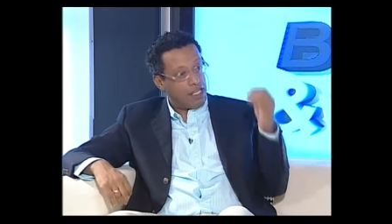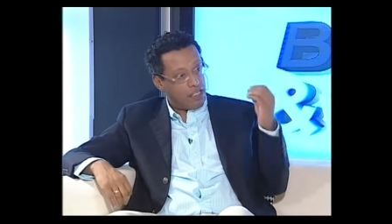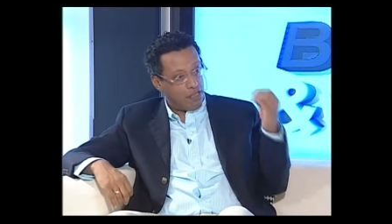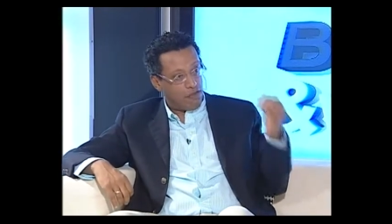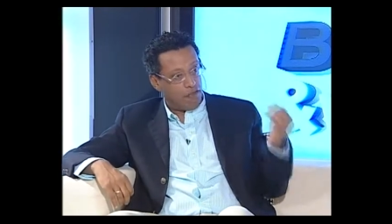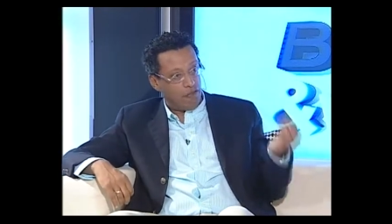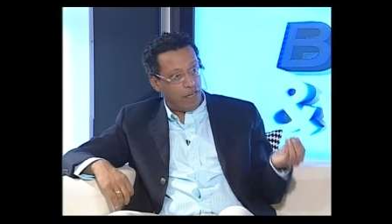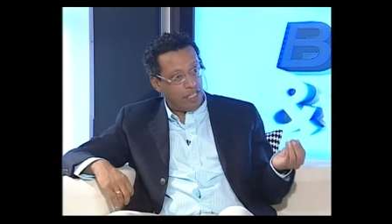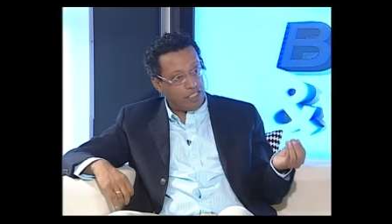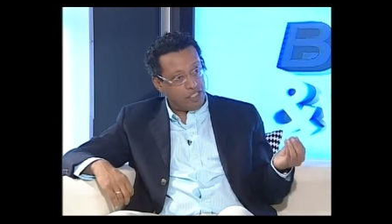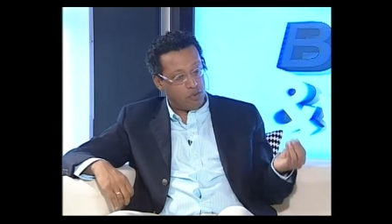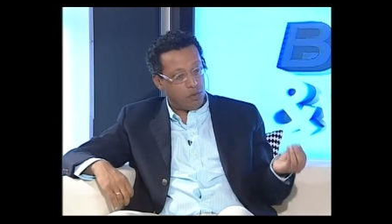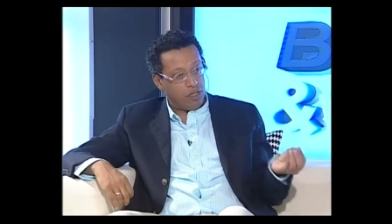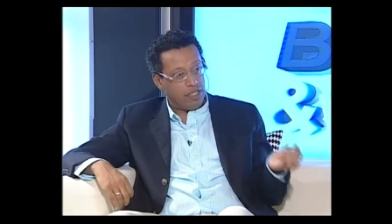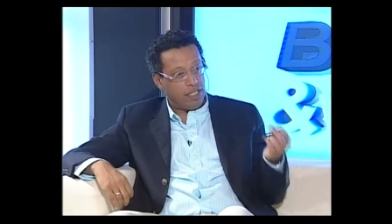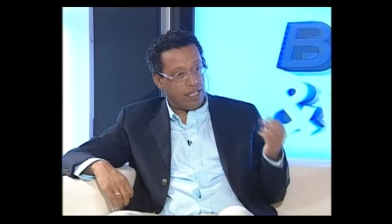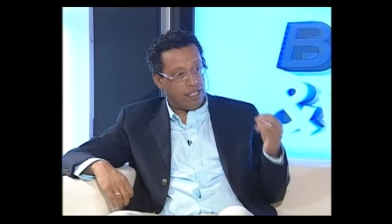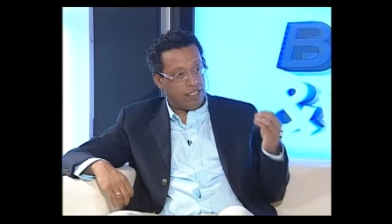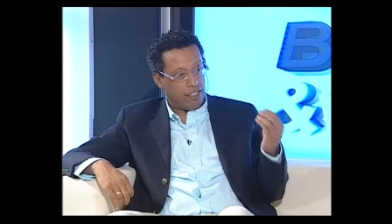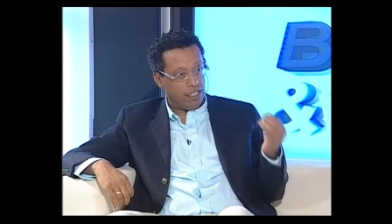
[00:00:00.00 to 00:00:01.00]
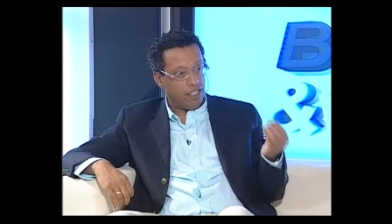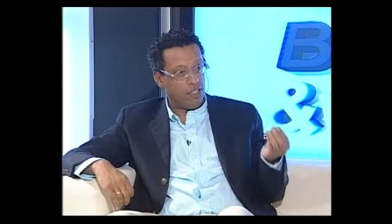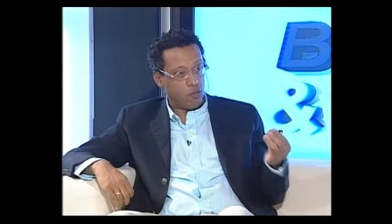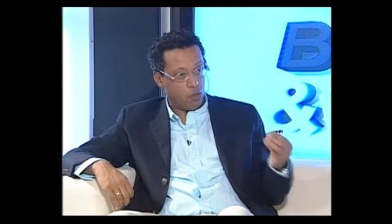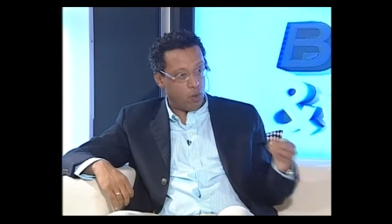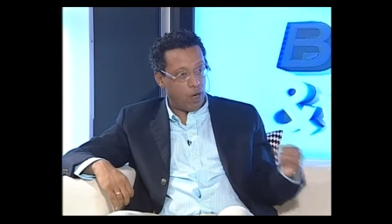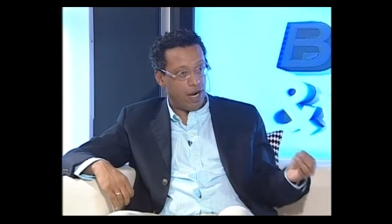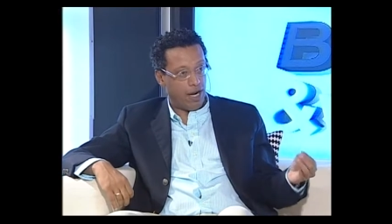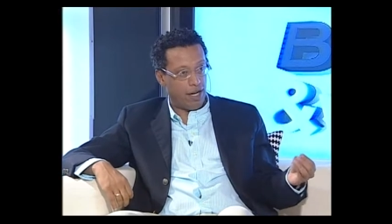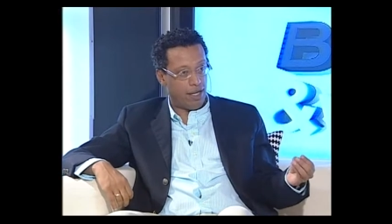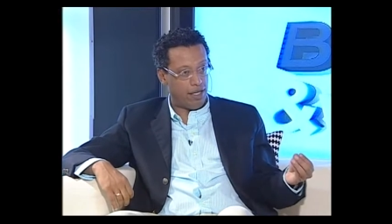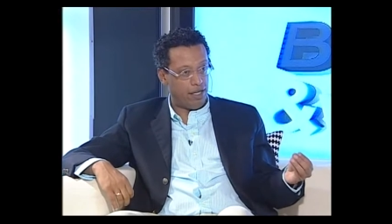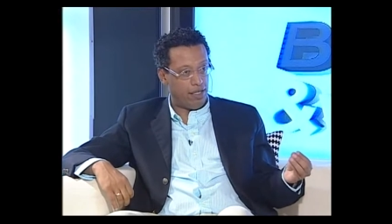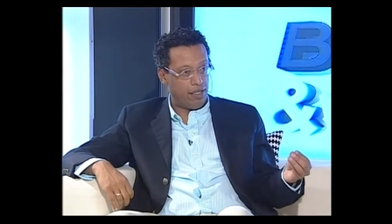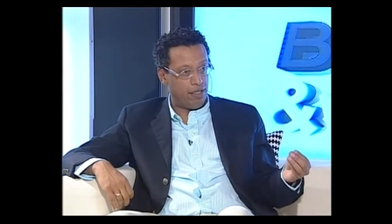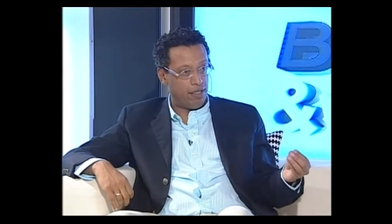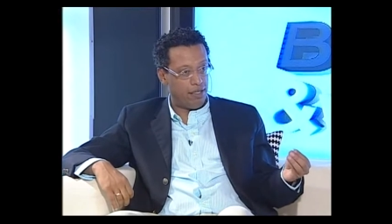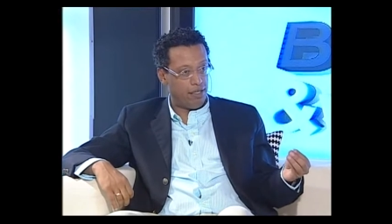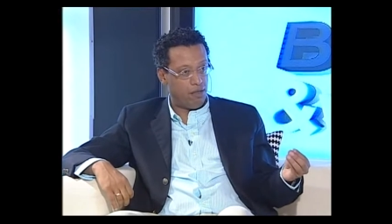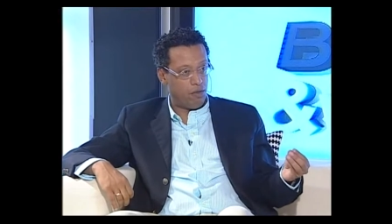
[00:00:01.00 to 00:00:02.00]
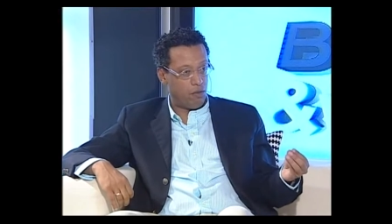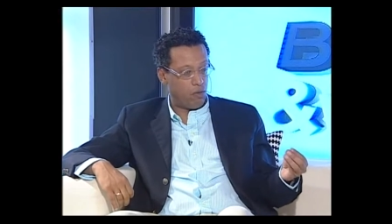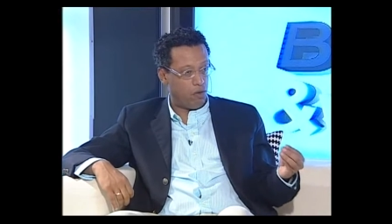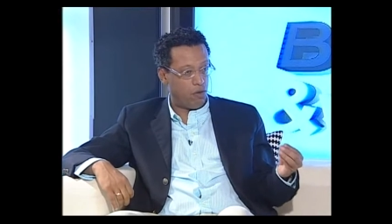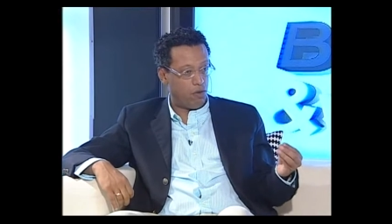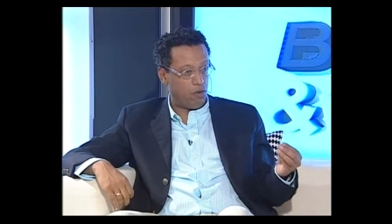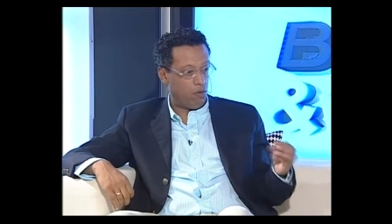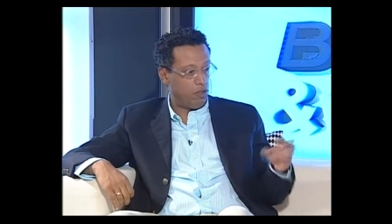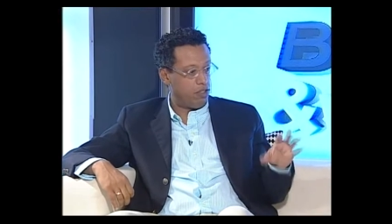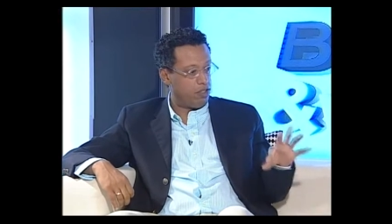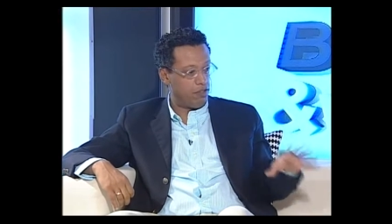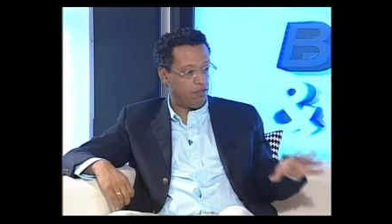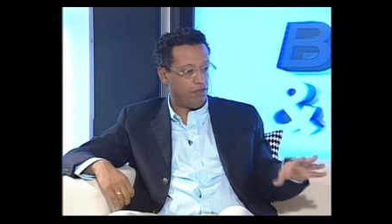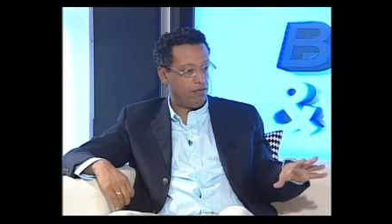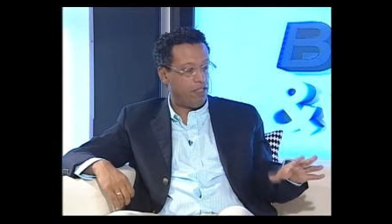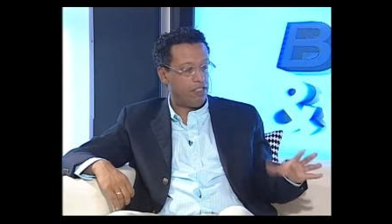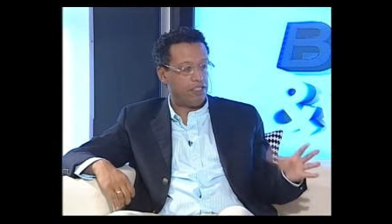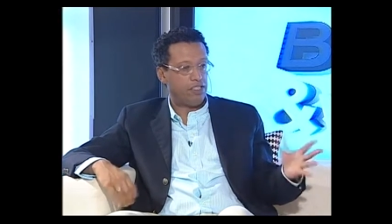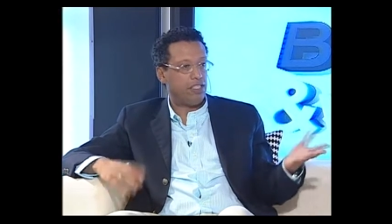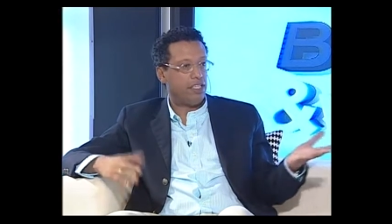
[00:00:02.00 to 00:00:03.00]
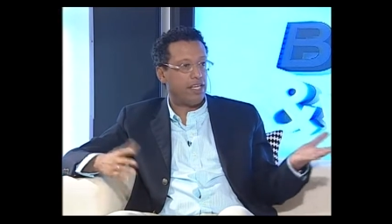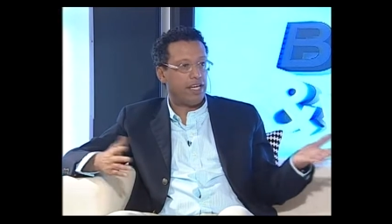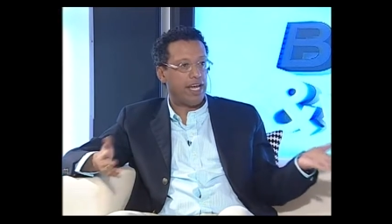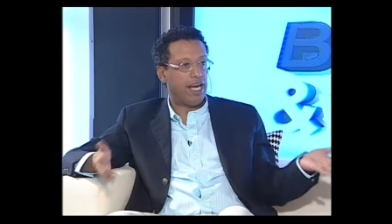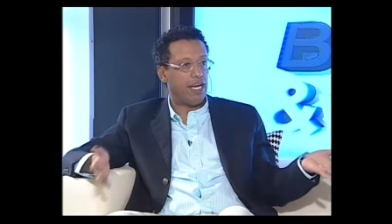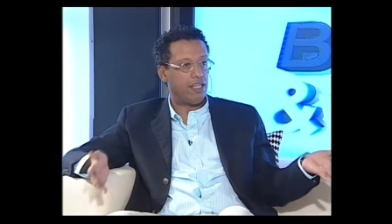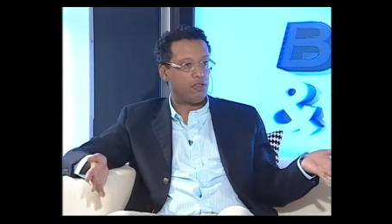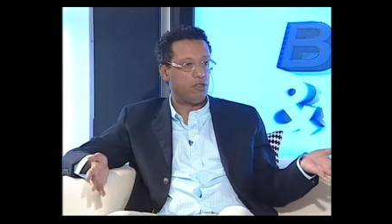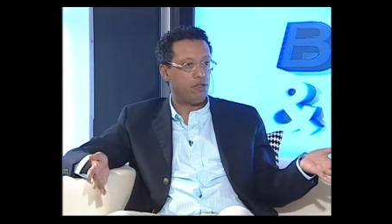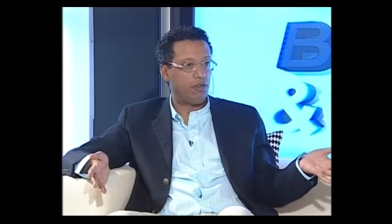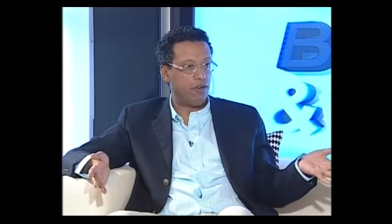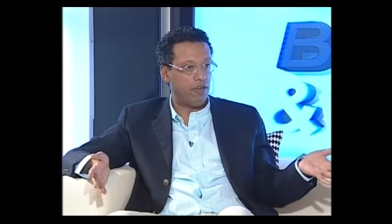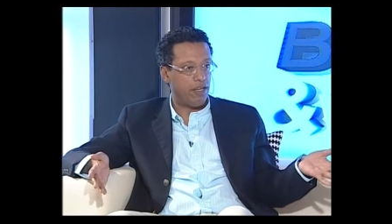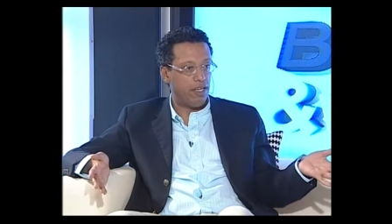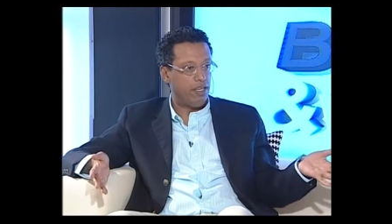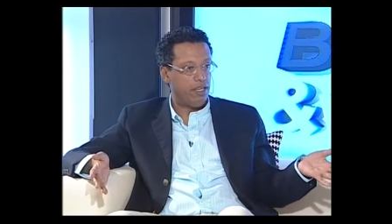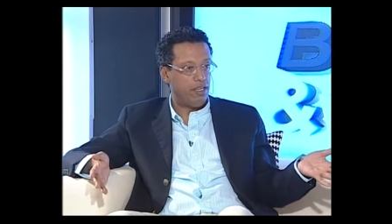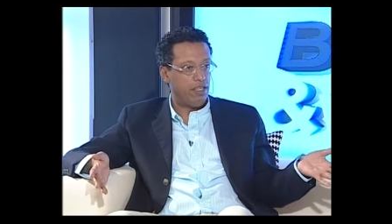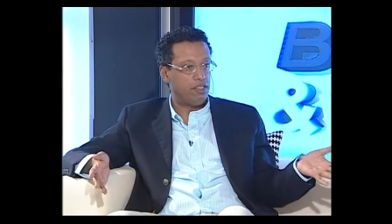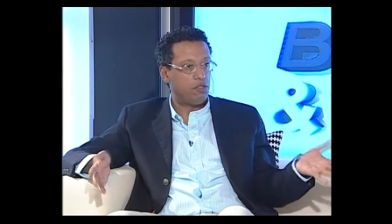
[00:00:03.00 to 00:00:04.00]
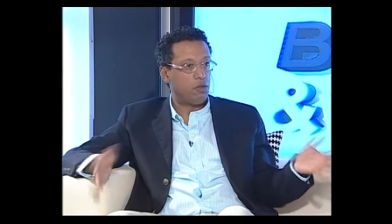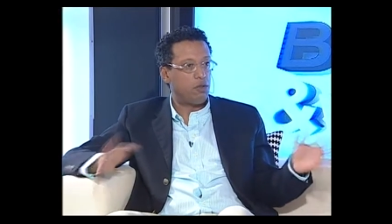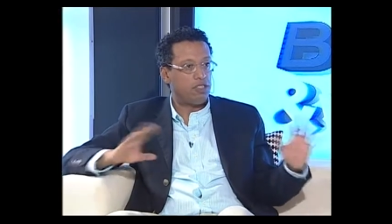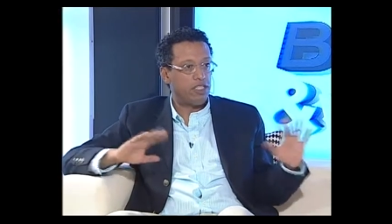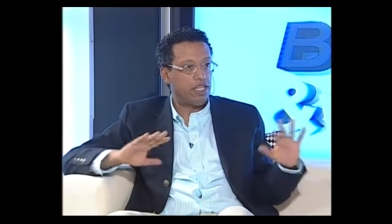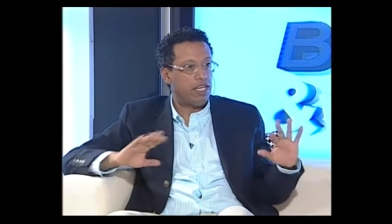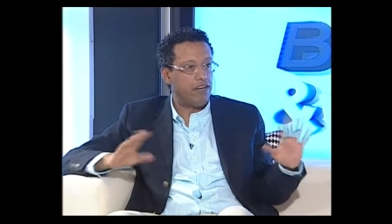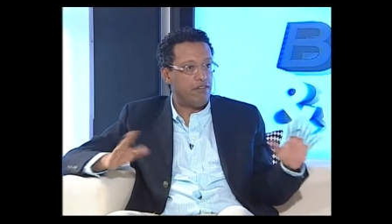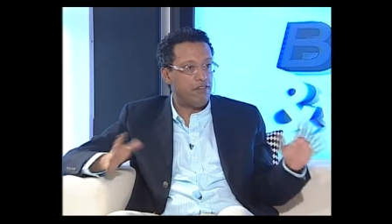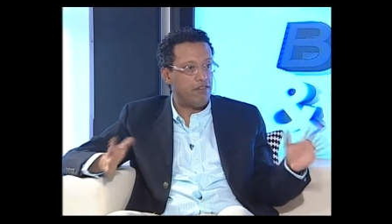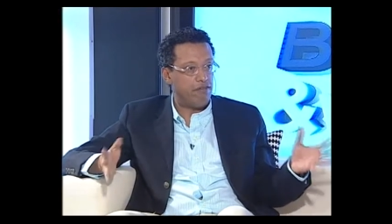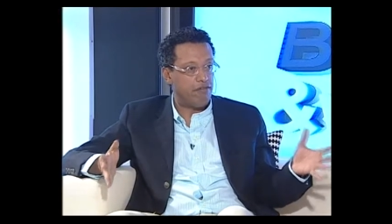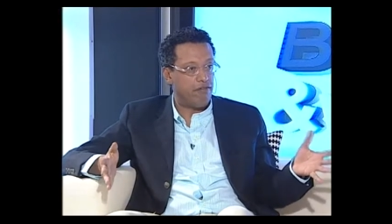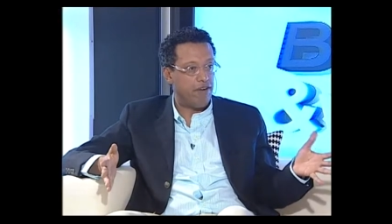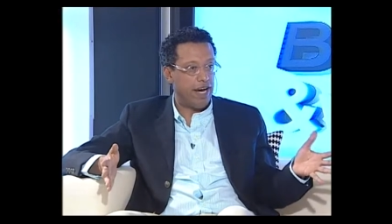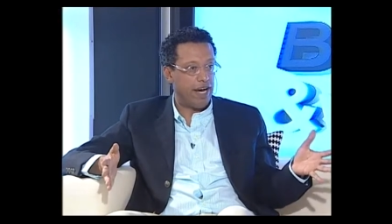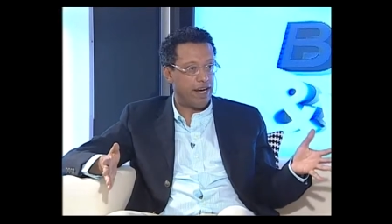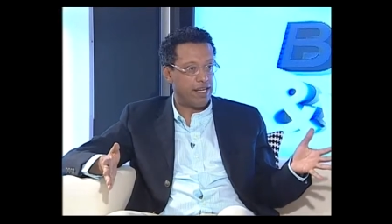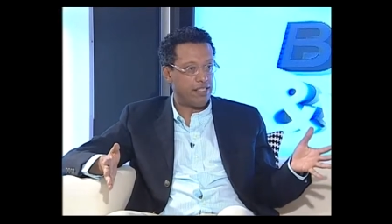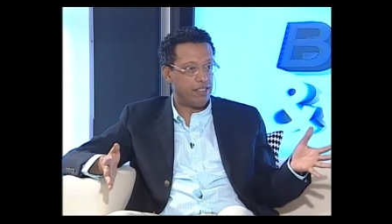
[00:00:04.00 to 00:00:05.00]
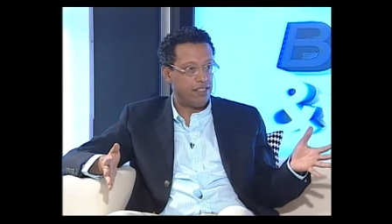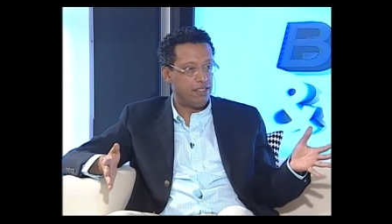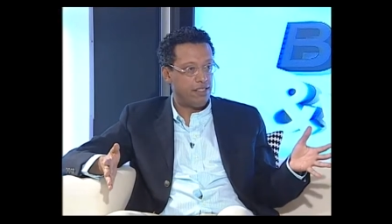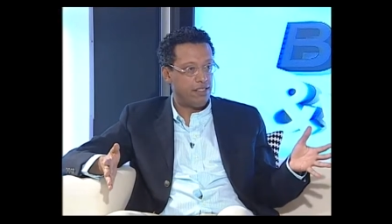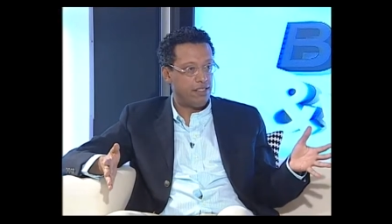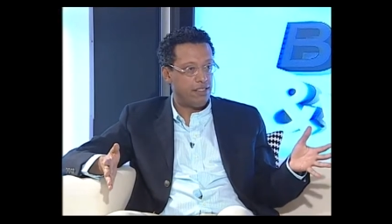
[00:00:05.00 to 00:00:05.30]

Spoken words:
The first one that did well was the first in the category. So it's a given fact.